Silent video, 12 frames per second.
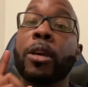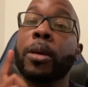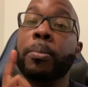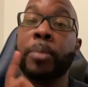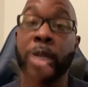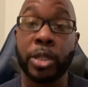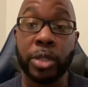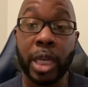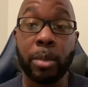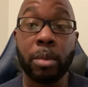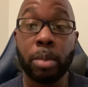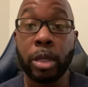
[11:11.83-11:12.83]
pictures came
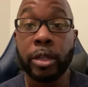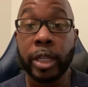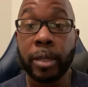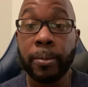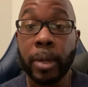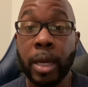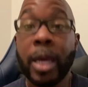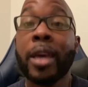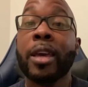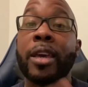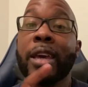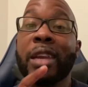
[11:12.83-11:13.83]
in blurry.
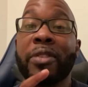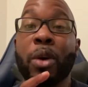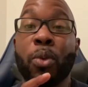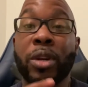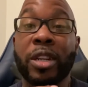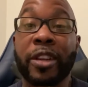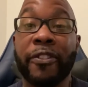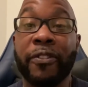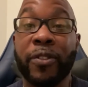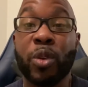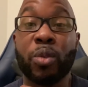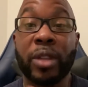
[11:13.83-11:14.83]
And if I wanted a
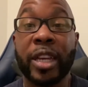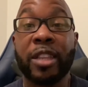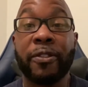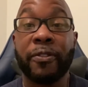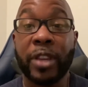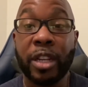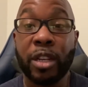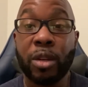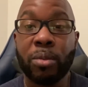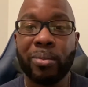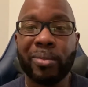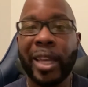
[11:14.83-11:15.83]
full-length
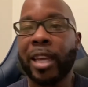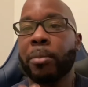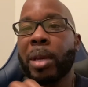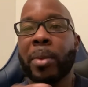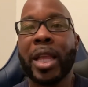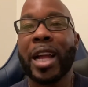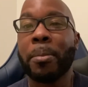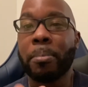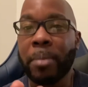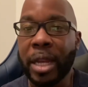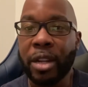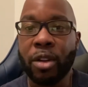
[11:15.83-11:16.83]
video, like maybe like a
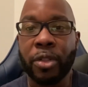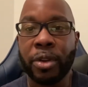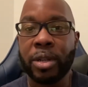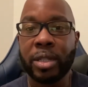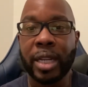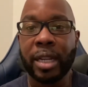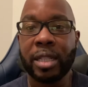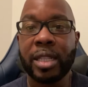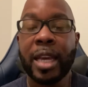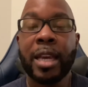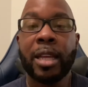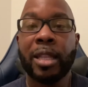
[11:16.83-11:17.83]
minute or 30 seconds,
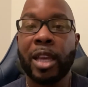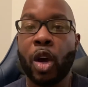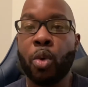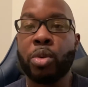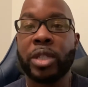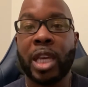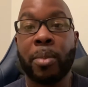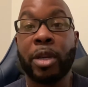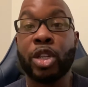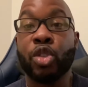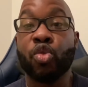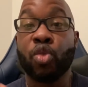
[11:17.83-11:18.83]
they always came
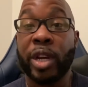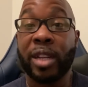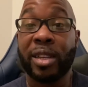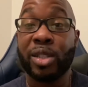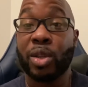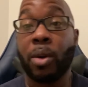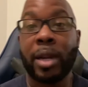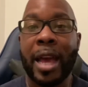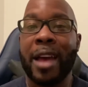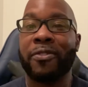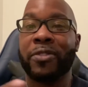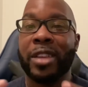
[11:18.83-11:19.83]
in grainy. So I would
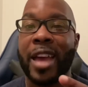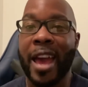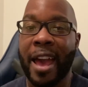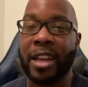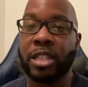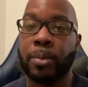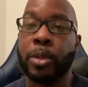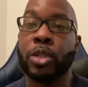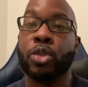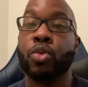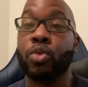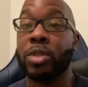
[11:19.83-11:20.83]
have to ask the person
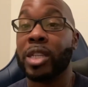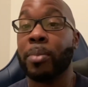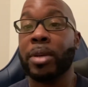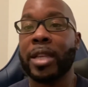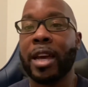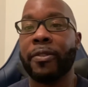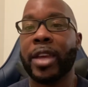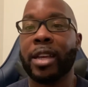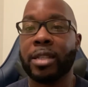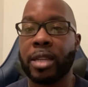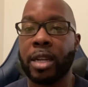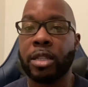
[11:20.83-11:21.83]
who sent me that if they can
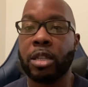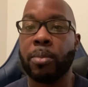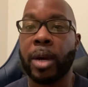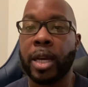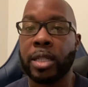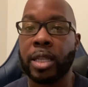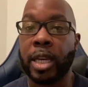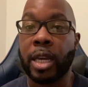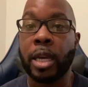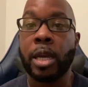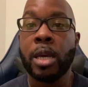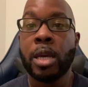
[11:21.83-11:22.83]
send it to my, say,
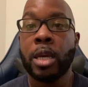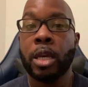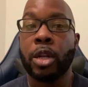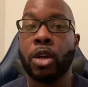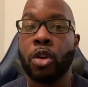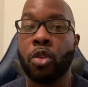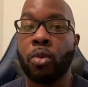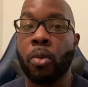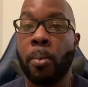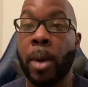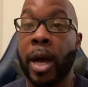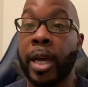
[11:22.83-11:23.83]
you know,
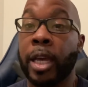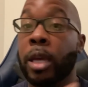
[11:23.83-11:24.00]
my